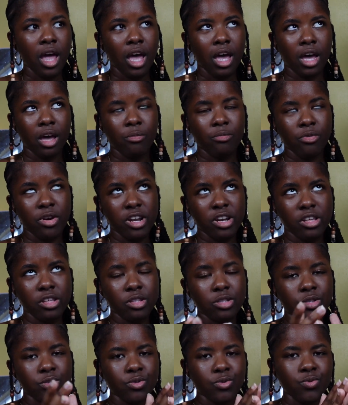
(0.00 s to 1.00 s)
I'm ready
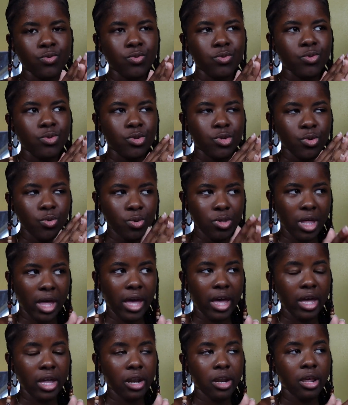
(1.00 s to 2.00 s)
to do
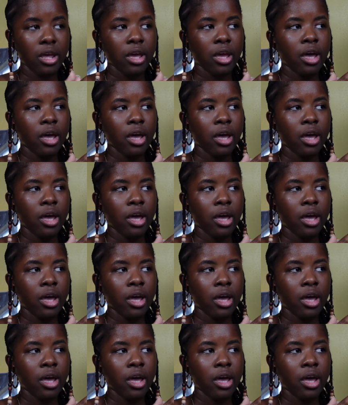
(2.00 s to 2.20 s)
that.